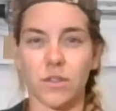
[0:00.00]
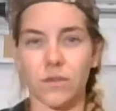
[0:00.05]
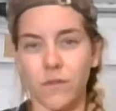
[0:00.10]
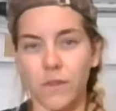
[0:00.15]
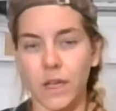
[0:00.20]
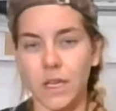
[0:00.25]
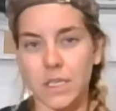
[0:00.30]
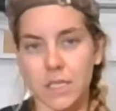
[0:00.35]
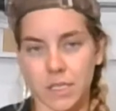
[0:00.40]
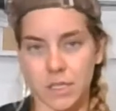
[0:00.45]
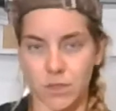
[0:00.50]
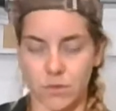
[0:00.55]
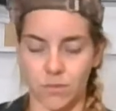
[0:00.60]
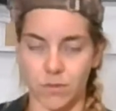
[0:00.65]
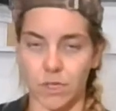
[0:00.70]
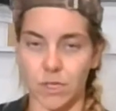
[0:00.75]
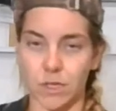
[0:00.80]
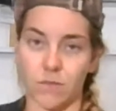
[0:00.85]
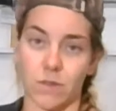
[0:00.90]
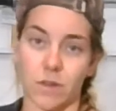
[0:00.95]
face is
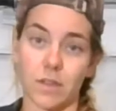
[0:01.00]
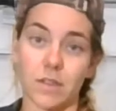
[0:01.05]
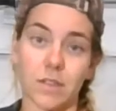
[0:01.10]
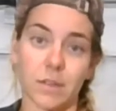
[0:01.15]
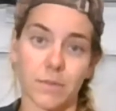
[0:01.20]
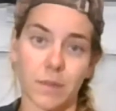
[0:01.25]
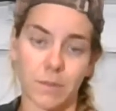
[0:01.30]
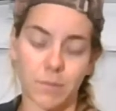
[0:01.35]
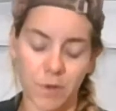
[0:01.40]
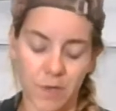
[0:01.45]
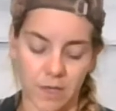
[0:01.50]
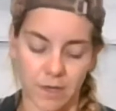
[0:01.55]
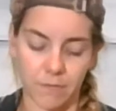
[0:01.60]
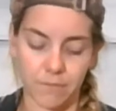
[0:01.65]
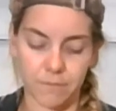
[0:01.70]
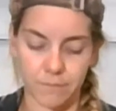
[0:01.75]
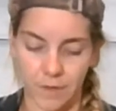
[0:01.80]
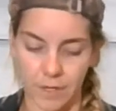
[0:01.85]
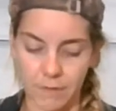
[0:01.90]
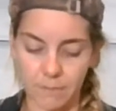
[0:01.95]
what you want to be pretty,
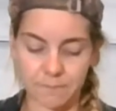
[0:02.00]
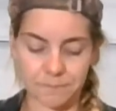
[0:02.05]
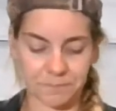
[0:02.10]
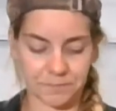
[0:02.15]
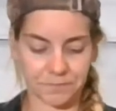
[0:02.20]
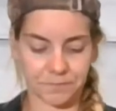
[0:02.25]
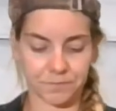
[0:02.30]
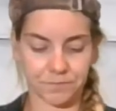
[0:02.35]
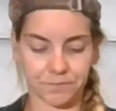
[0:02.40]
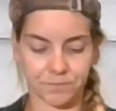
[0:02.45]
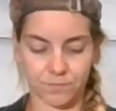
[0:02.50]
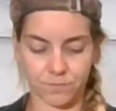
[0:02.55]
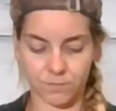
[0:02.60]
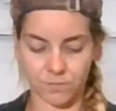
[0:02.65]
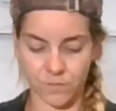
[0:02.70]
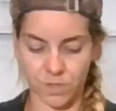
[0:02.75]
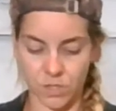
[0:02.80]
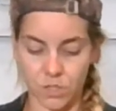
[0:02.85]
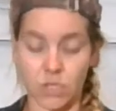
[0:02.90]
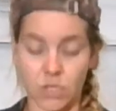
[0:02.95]
right?
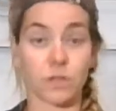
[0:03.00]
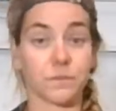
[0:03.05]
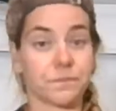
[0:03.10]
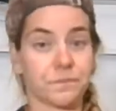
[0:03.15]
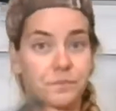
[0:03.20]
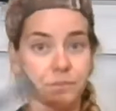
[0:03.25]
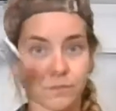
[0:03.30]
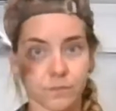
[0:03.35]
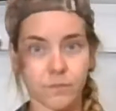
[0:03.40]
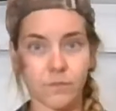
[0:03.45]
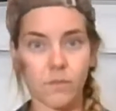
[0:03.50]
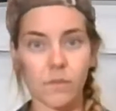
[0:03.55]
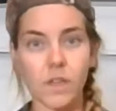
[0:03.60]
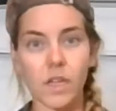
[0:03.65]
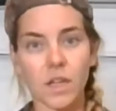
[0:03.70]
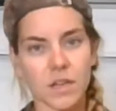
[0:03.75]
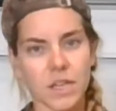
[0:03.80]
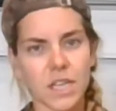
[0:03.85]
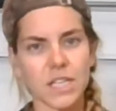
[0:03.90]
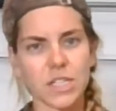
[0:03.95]
So,
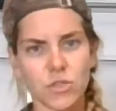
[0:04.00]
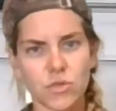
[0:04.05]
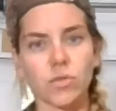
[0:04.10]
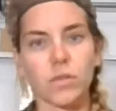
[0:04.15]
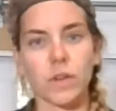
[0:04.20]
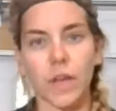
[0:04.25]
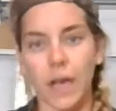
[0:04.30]
nice tool to